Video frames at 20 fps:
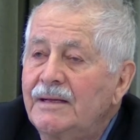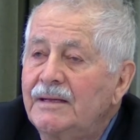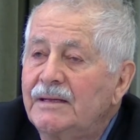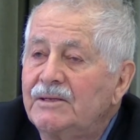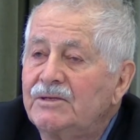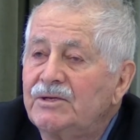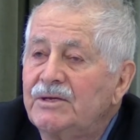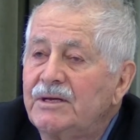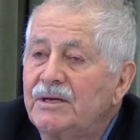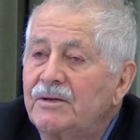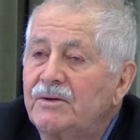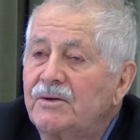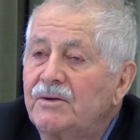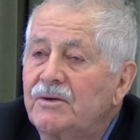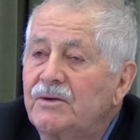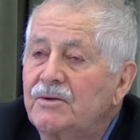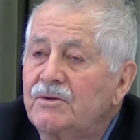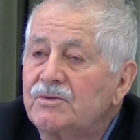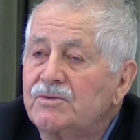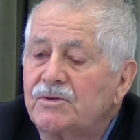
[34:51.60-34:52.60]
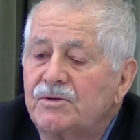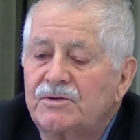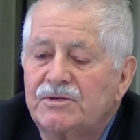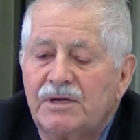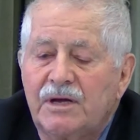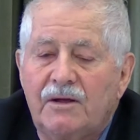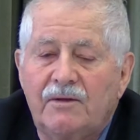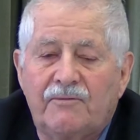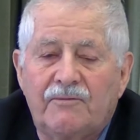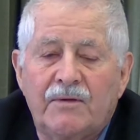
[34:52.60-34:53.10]
And she introduced
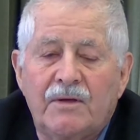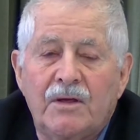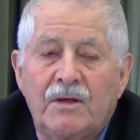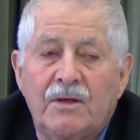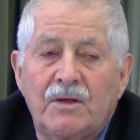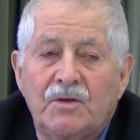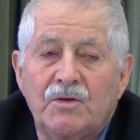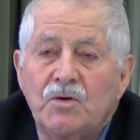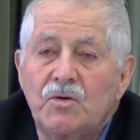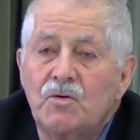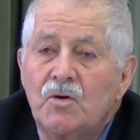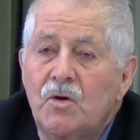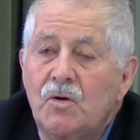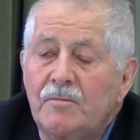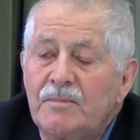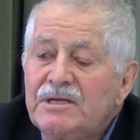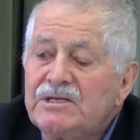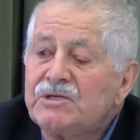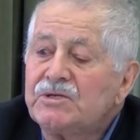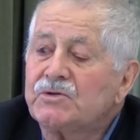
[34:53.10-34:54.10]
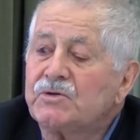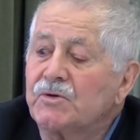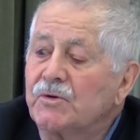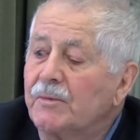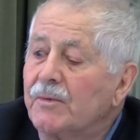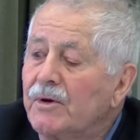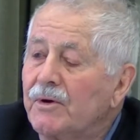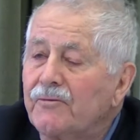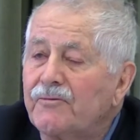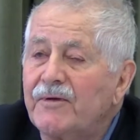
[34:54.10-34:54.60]
herself, You know
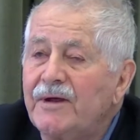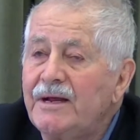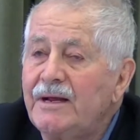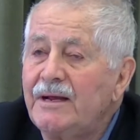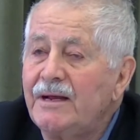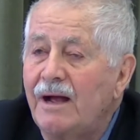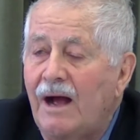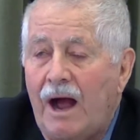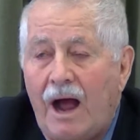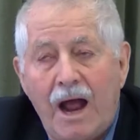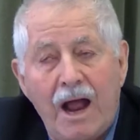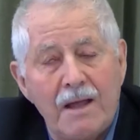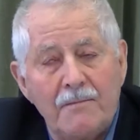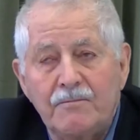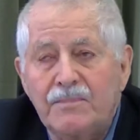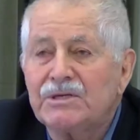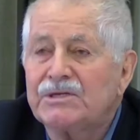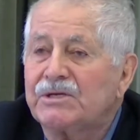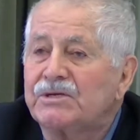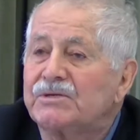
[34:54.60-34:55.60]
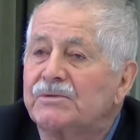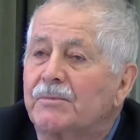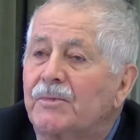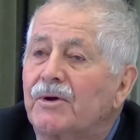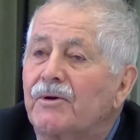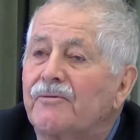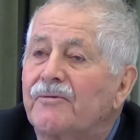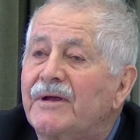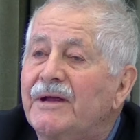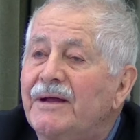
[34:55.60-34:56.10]
Mr. Murphy, I'm Mrs.
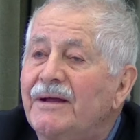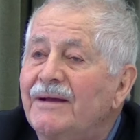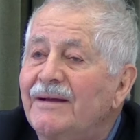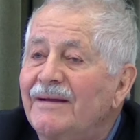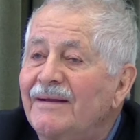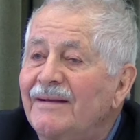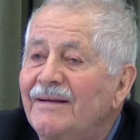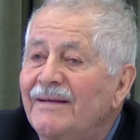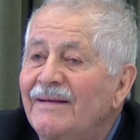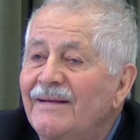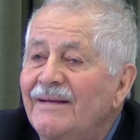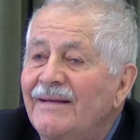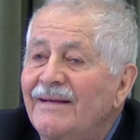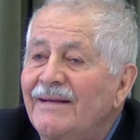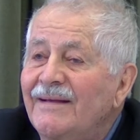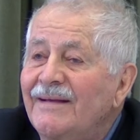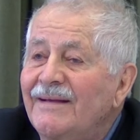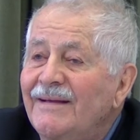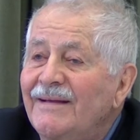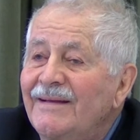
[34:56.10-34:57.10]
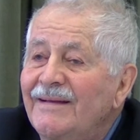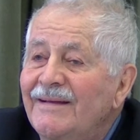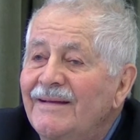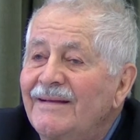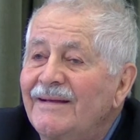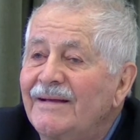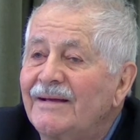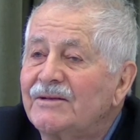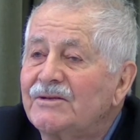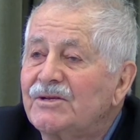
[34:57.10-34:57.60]
Murphy.
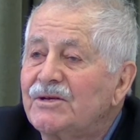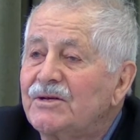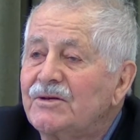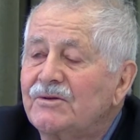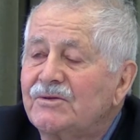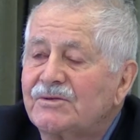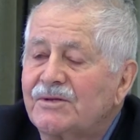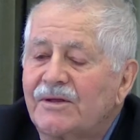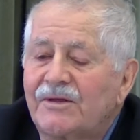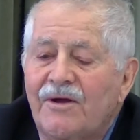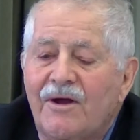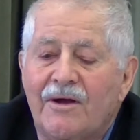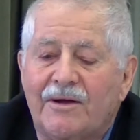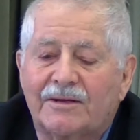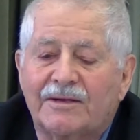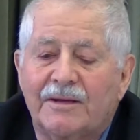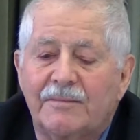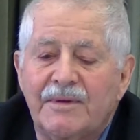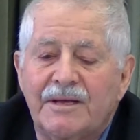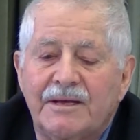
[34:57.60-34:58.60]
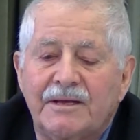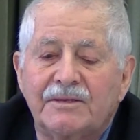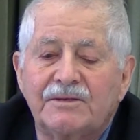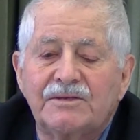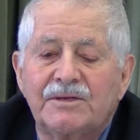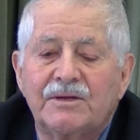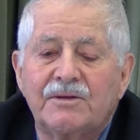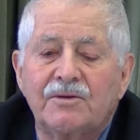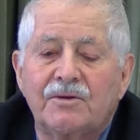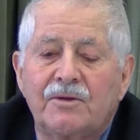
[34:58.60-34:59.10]
And she used to talk to me,
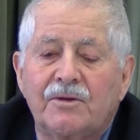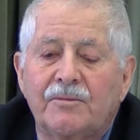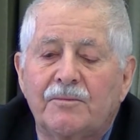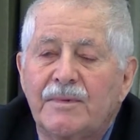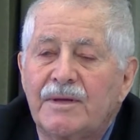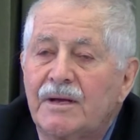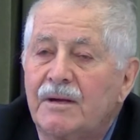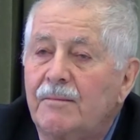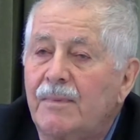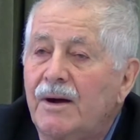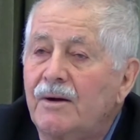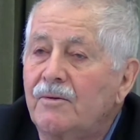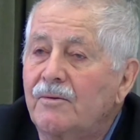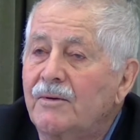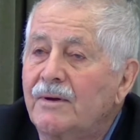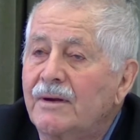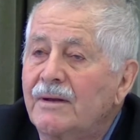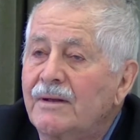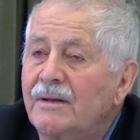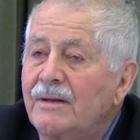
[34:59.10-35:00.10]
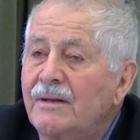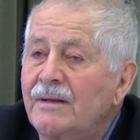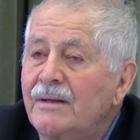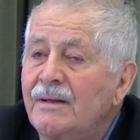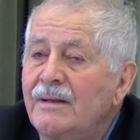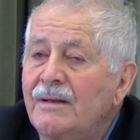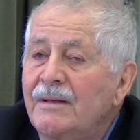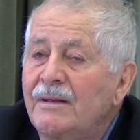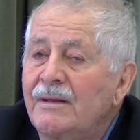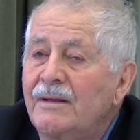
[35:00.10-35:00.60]
and she told me about
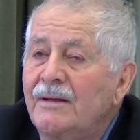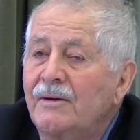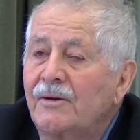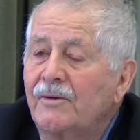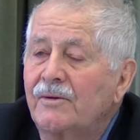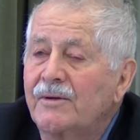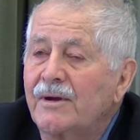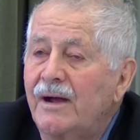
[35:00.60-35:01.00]
her